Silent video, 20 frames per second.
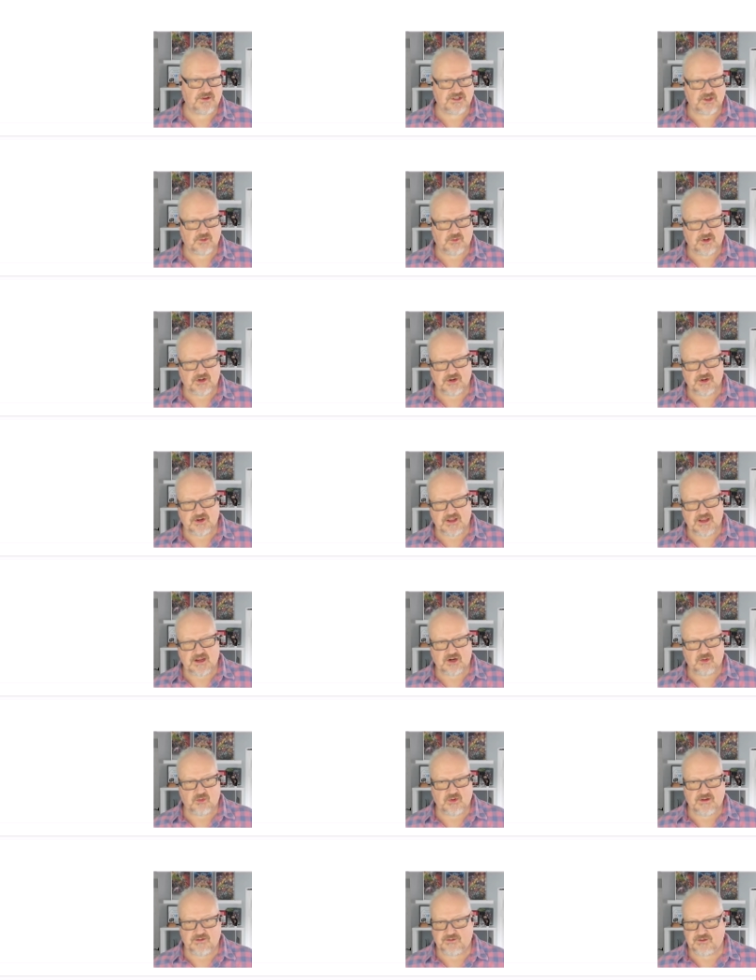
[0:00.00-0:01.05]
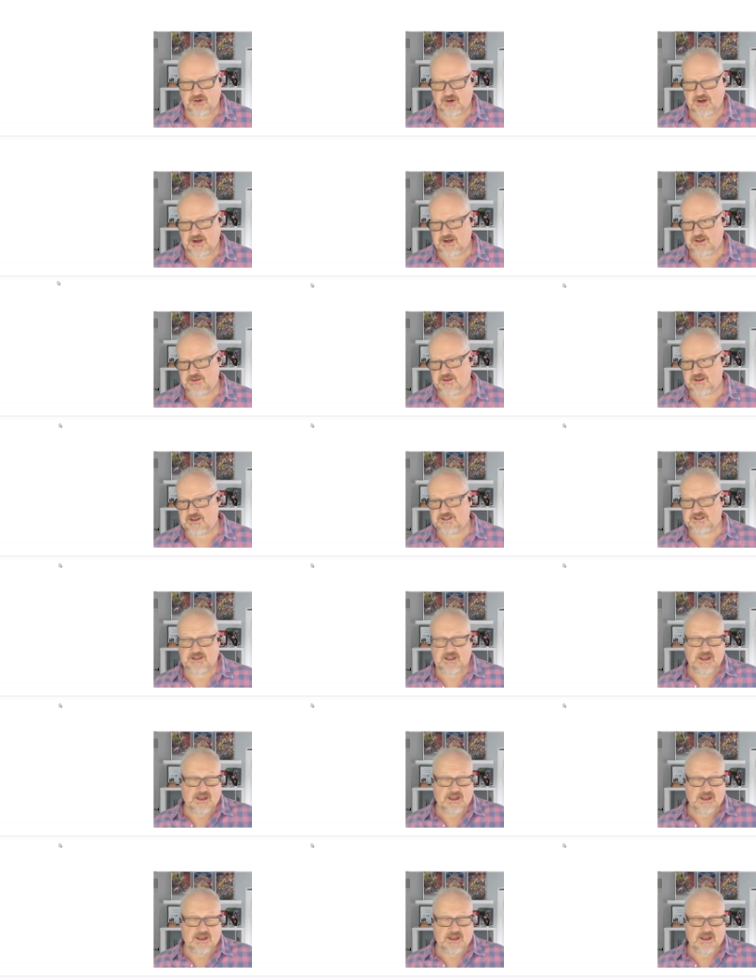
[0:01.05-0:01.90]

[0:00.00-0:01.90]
So we're good here. We've created this.